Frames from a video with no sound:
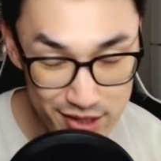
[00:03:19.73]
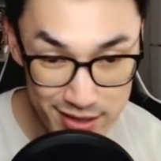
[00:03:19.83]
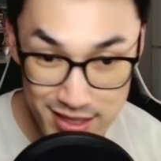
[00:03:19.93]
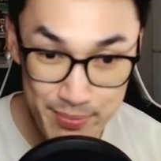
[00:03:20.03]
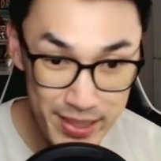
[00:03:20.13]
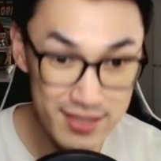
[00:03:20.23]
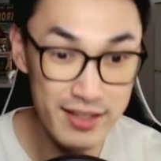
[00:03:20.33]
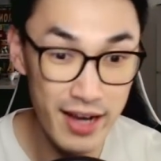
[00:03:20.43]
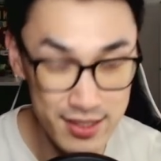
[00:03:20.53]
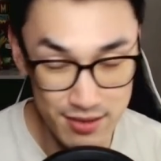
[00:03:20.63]
This is basically
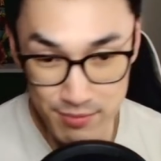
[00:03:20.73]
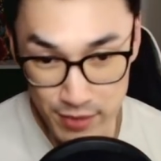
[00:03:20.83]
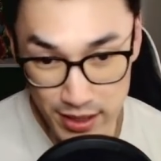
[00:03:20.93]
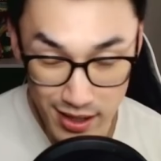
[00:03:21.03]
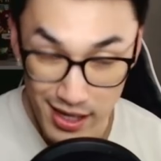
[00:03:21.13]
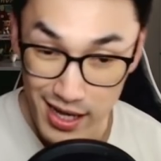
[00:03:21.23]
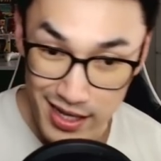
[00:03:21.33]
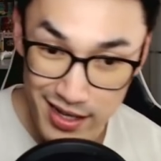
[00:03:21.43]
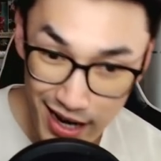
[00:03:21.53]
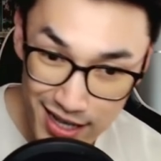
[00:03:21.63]
Kaiser, right?
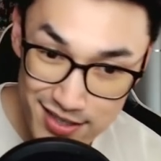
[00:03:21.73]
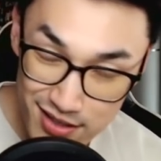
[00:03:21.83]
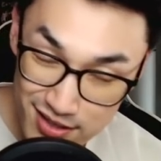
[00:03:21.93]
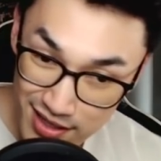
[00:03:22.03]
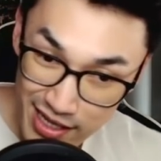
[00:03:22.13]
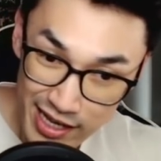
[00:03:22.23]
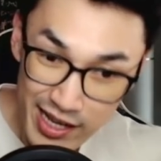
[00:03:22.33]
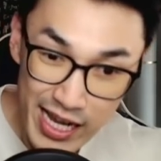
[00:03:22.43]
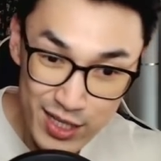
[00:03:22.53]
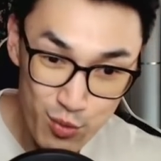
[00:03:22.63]
Kaiser's,
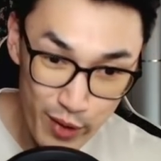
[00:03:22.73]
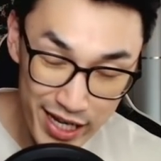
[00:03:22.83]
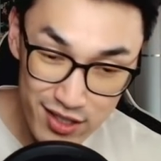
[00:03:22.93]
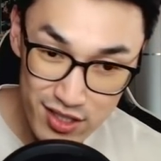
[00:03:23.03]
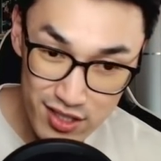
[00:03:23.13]
his range,